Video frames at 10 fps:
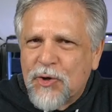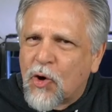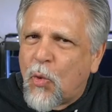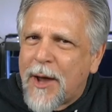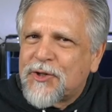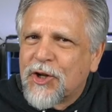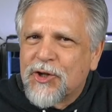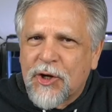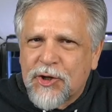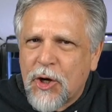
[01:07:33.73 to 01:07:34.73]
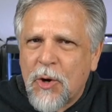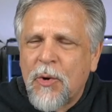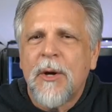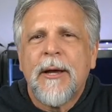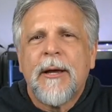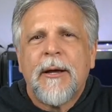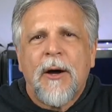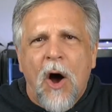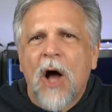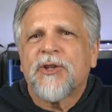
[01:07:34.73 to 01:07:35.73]
Your questions are so
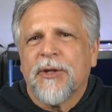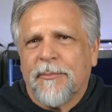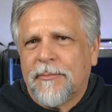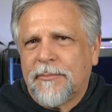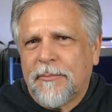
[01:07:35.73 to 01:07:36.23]
awesome,